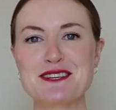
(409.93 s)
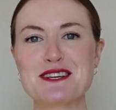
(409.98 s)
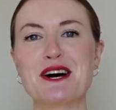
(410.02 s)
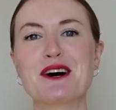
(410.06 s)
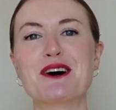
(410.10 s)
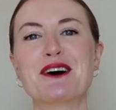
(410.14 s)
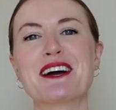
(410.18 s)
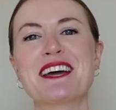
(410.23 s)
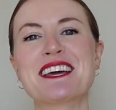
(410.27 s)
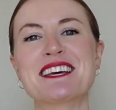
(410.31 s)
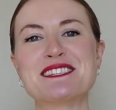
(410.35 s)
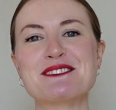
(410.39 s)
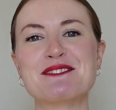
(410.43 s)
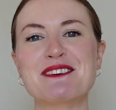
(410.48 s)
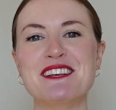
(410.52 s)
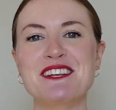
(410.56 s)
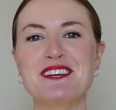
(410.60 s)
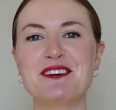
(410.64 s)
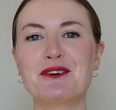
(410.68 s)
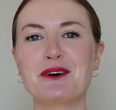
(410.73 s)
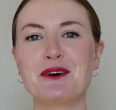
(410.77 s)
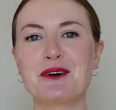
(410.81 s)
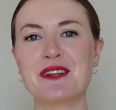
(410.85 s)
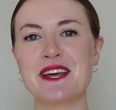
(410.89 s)
joy is when
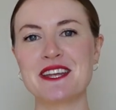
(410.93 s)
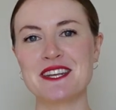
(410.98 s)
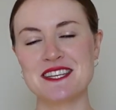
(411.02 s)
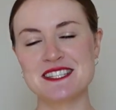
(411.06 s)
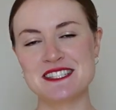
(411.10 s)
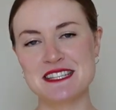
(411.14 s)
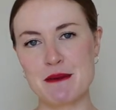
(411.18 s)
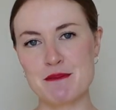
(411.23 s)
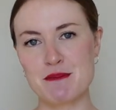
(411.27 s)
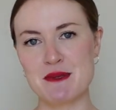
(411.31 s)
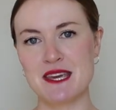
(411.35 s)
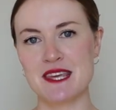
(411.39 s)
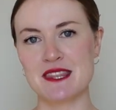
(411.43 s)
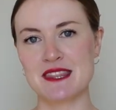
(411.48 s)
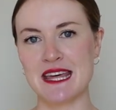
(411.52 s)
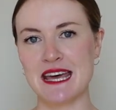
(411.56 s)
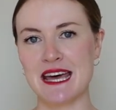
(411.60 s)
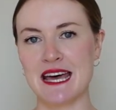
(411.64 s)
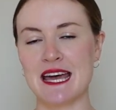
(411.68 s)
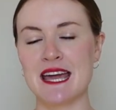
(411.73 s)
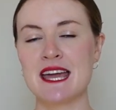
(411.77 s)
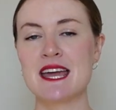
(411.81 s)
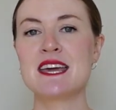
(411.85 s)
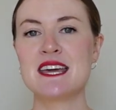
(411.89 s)
you hold on to something
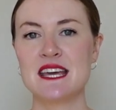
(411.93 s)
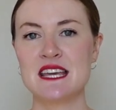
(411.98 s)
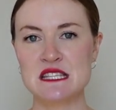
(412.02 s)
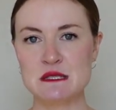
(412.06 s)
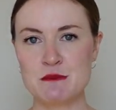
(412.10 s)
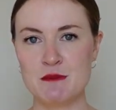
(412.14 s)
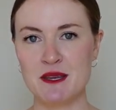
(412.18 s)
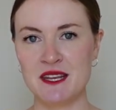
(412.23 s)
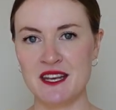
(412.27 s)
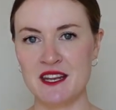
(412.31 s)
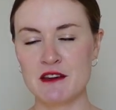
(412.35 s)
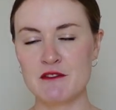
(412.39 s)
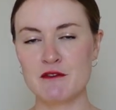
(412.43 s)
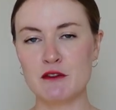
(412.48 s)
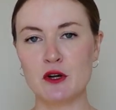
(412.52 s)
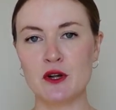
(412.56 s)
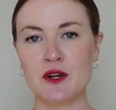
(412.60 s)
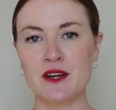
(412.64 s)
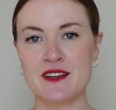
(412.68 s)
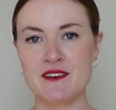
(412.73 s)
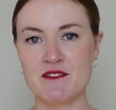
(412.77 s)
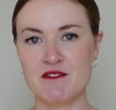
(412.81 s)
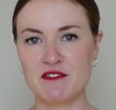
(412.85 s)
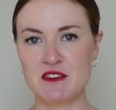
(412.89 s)
that is meaningful
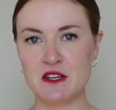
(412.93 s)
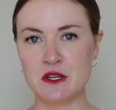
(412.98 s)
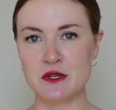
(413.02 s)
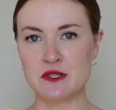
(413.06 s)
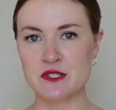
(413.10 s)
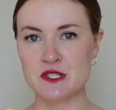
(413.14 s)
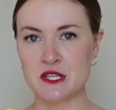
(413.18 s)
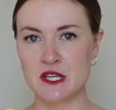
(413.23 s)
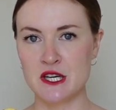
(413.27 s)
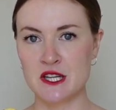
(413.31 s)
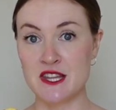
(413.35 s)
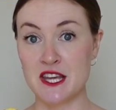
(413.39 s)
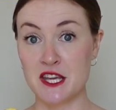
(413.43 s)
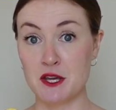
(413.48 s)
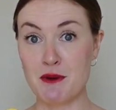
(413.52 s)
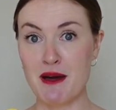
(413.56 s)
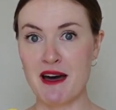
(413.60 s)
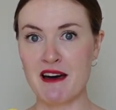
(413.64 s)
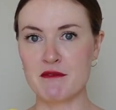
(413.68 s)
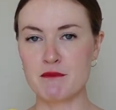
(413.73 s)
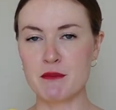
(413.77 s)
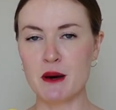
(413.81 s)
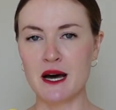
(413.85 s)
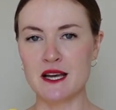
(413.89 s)
and feels good that you
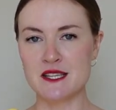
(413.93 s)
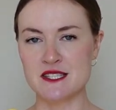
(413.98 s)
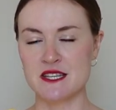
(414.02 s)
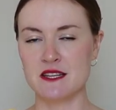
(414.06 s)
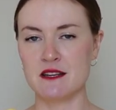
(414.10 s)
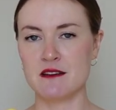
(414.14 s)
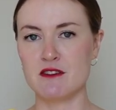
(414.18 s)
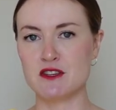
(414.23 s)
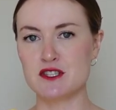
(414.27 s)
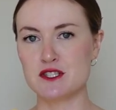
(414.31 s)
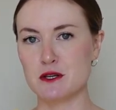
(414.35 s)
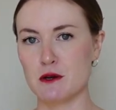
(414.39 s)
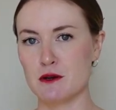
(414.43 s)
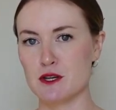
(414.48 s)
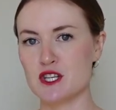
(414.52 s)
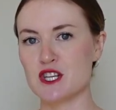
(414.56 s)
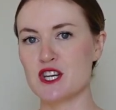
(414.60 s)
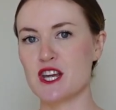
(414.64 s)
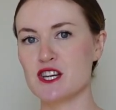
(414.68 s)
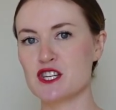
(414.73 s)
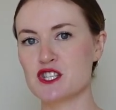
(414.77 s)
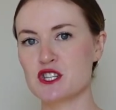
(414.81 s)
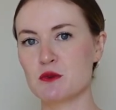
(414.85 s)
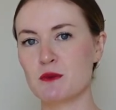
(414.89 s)
have positive
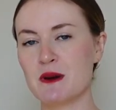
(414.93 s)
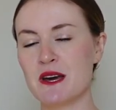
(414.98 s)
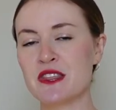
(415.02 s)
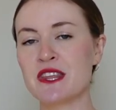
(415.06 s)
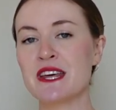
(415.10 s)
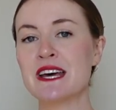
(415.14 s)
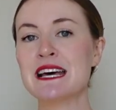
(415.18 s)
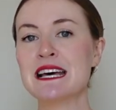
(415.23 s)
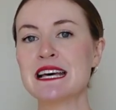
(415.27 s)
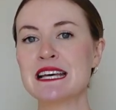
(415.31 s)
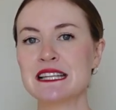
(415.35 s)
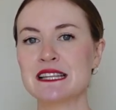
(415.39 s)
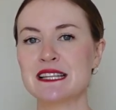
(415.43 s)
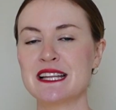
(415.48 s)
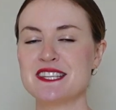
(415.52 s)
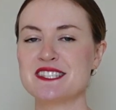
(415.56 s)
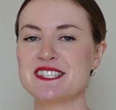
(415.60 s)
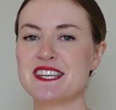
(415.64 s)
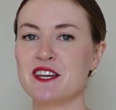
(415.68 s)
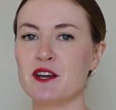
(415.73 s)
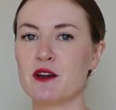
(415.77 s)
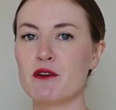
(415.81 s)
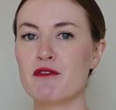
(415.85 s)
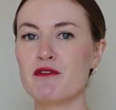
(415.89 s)
association with. Let's
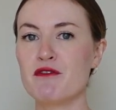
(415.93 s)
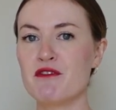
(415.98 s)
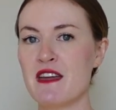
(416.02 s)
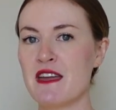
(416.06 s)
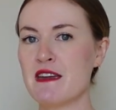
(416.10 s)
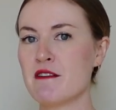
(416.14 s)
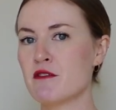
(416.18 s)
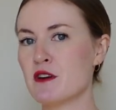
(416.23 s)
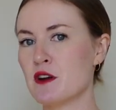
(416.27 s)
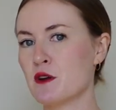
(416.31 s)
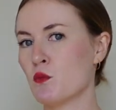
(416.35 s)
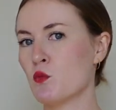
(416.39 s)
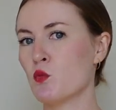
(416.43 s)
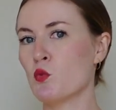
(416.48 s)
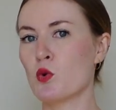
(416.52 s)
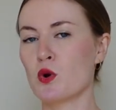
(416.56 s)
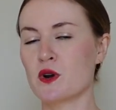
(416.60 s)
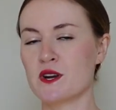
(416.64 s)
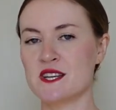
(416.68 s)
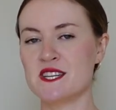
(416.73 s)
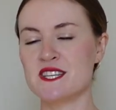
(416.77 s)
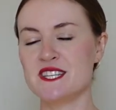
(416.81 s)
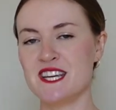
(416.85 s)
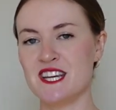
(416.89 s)
say your favorite
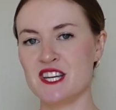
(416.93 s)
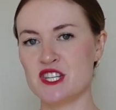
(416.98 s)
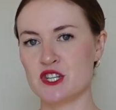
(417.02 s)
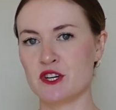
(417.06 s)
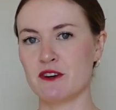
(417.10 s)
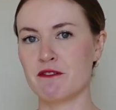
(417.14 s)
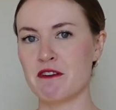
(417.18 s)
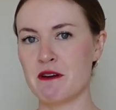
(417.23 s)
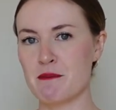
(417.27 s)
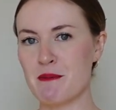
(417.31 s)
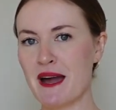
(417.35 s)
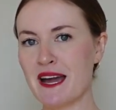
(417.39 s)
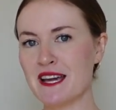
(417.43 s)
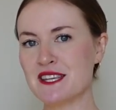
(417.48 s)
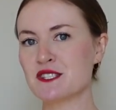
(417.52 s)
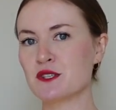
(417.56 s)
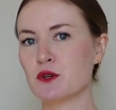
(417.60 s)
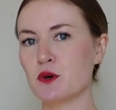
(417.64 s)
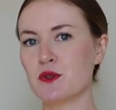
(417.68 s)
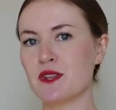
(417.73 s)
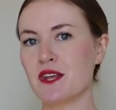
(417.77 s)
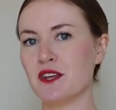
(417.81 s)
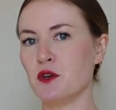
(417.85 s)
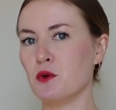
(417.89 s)
worn-in t-shirt from high
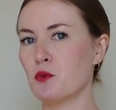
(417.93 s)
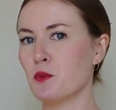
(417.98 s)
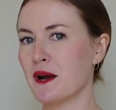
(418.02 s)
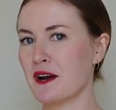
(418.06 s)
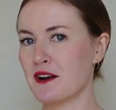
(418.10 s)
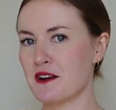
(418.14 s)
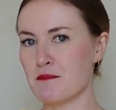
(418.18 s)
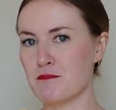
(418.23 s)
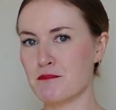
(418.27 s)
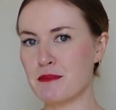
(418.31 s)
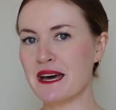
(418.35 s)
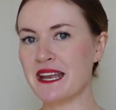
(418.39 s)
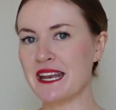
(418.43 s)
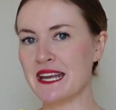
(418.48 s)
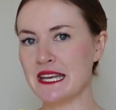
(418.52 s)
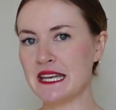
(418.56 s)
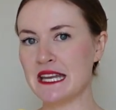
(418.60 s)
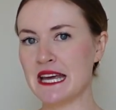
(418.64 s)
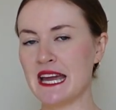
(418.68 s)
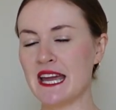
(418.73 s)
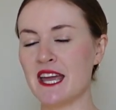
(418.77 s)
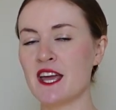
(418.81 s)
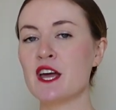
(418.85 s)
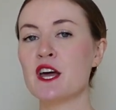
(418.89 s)
school that you wear to bed at
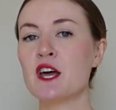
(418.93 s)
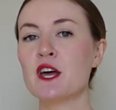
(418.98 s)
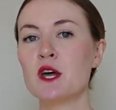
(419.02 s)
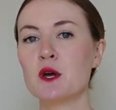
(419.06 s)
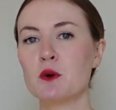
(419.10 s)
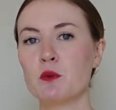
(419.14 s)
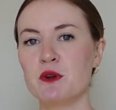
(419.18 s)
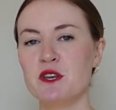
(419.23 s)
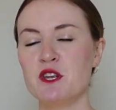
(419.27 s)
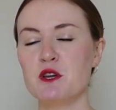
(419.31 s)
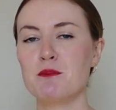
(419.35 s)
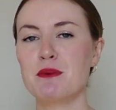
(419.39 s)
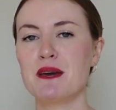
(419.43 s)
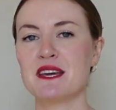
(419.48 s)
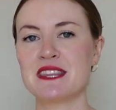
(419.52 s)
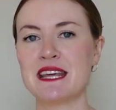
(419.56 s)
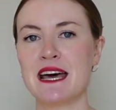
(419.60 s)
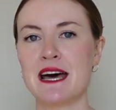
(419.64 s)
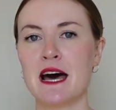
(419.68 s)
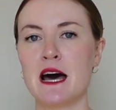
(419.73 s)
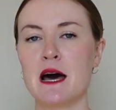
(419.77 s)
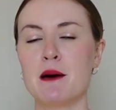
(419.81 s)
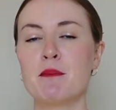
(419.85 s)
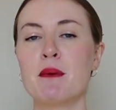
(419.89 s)
night. When you pick
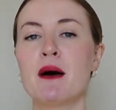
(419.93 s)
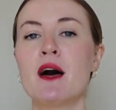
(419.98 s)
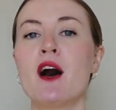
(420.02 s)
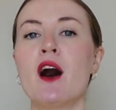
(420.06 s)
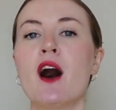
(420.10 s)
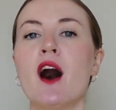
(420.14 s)
that up,